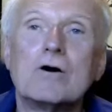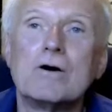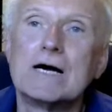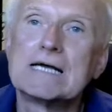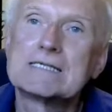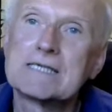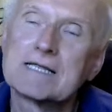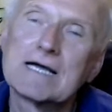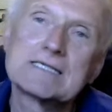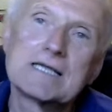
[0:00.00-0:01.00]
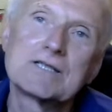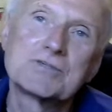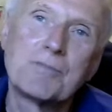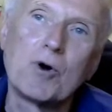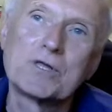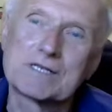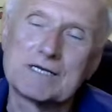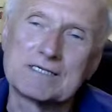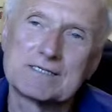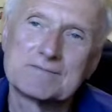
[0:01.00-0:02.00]
Oh, I said it's
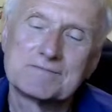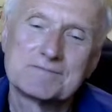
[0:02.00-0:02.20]
pointless.